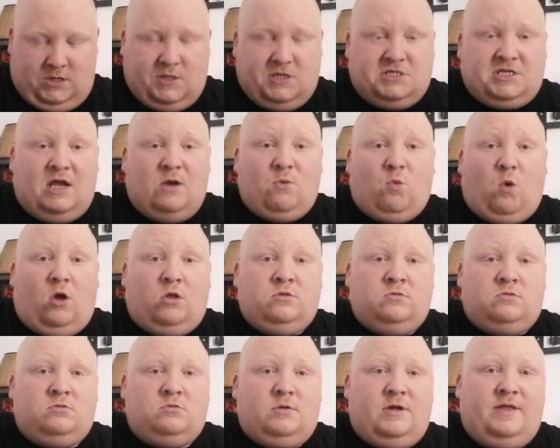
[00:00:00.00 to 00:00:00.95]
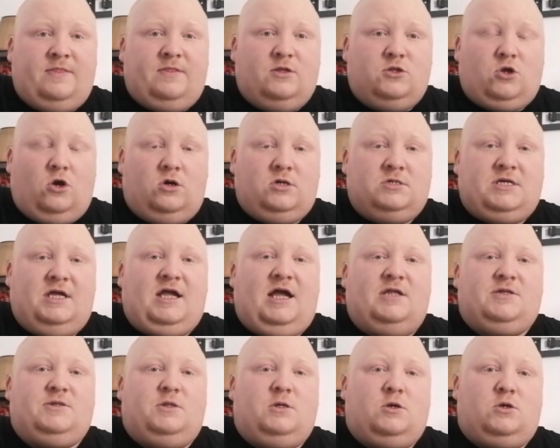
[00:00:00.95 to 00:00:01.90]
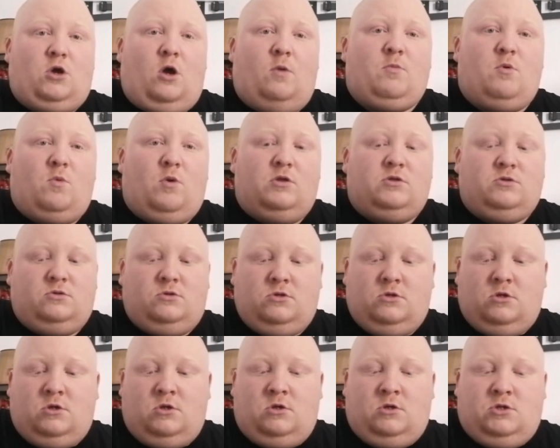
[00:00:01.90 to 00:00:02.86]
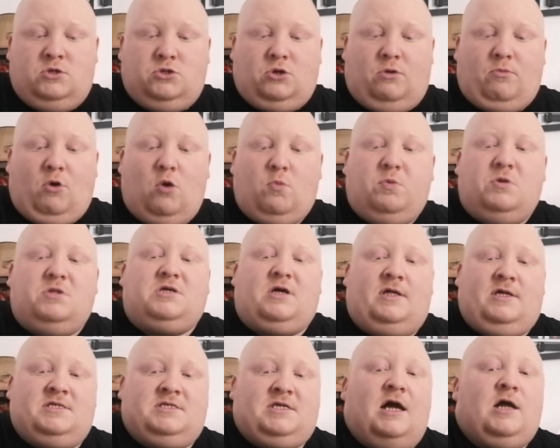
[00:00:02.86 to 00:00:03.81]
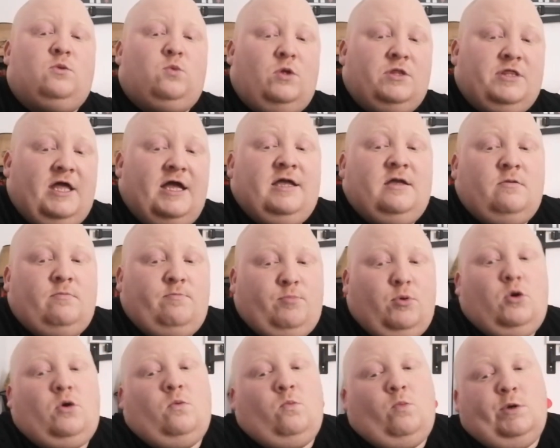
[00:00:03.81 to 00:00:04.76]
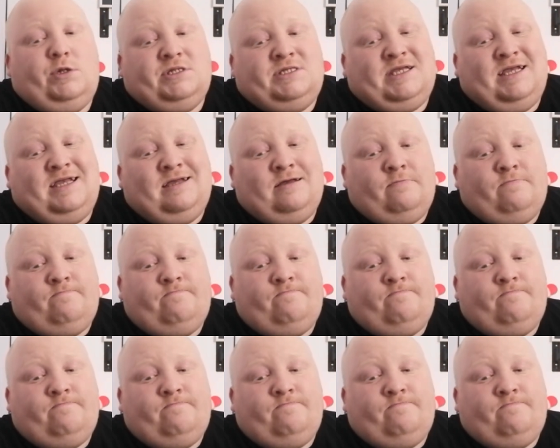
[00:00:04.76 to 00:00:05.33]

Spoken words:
same one in the dogs that he has, the common one. So I'm hoping to get that signed one day, but we'll see.